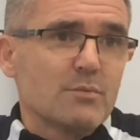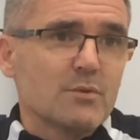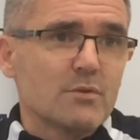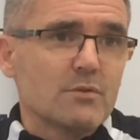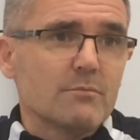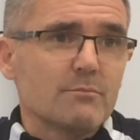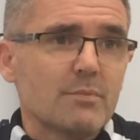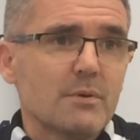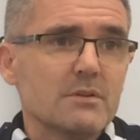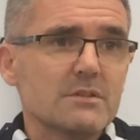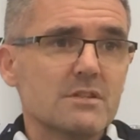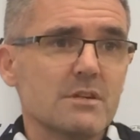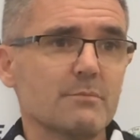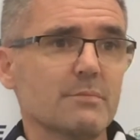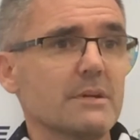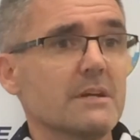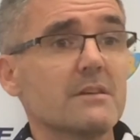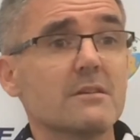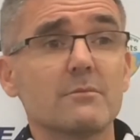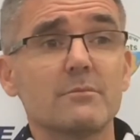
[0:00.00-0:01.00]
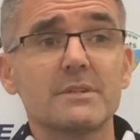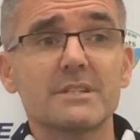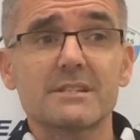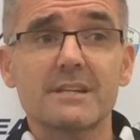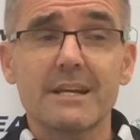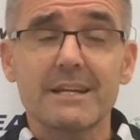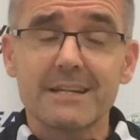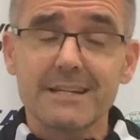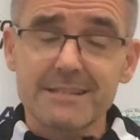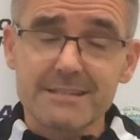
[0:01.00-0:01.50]
But Pontypridd will be
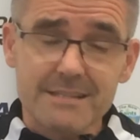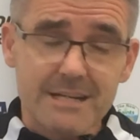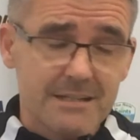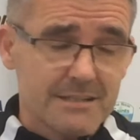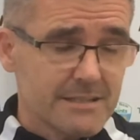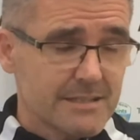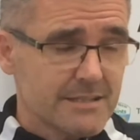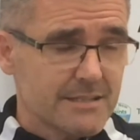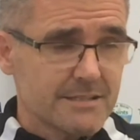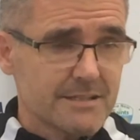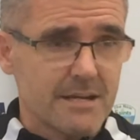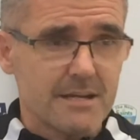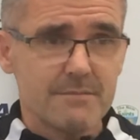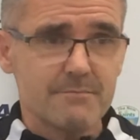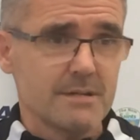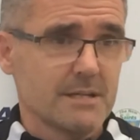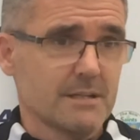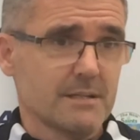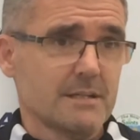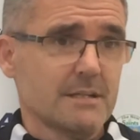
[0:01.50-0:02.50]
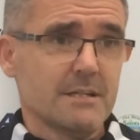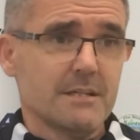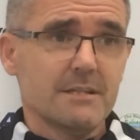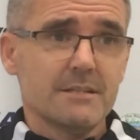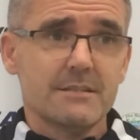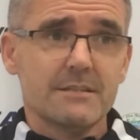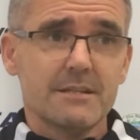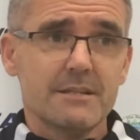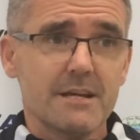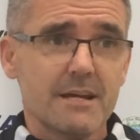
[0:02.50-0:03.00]
saying exactly the same
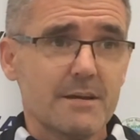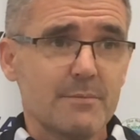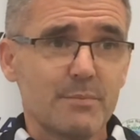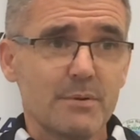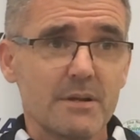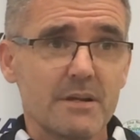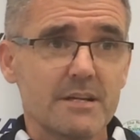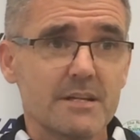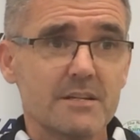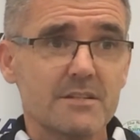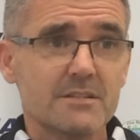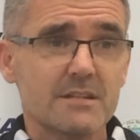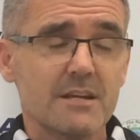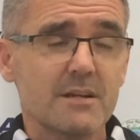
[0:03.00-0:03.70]
to their players.